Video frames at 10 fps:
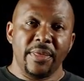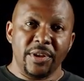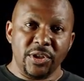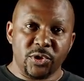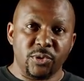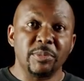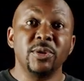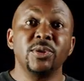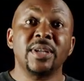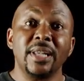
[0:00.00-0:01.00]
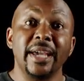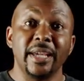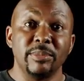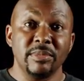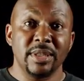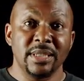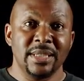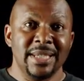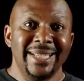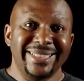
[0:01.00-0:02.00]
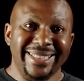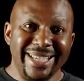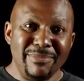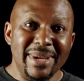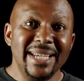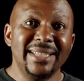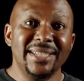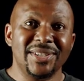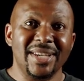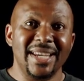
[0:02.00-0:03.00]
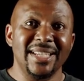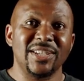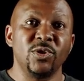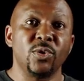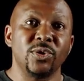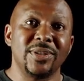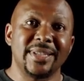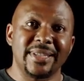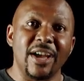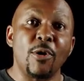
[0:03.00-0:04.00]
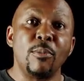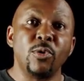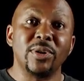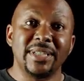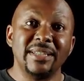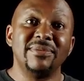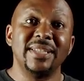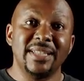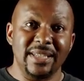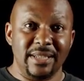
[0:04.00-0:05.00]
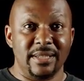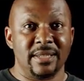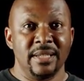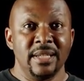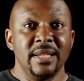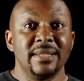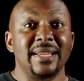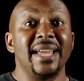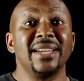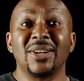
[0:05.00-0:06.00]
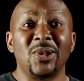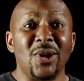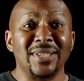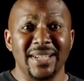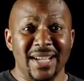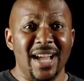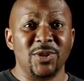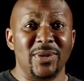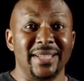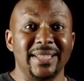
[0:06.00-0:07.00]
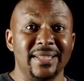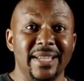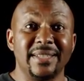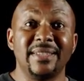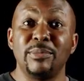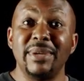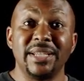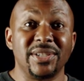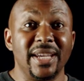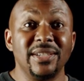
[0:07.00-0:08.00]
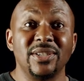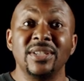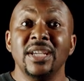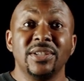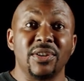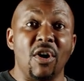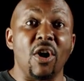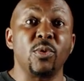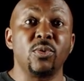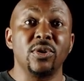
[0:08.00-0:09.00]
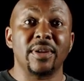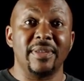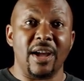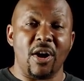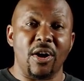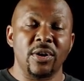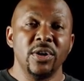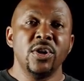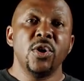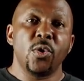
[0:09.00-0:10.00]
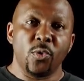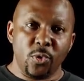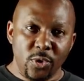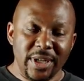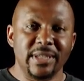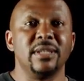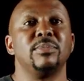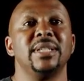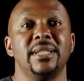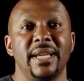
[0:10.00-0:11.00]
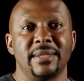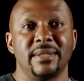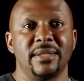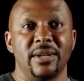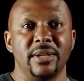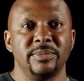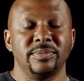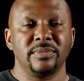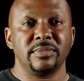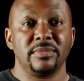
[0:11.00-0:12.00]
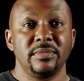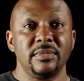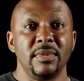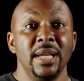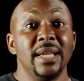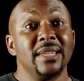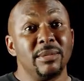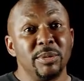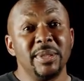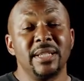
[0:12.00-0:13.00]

The distributors claim that they made this change in order to sell more DVDs, citing a clause in a contract that lets them make changes to the artwork that are reasonably necessary. Let me be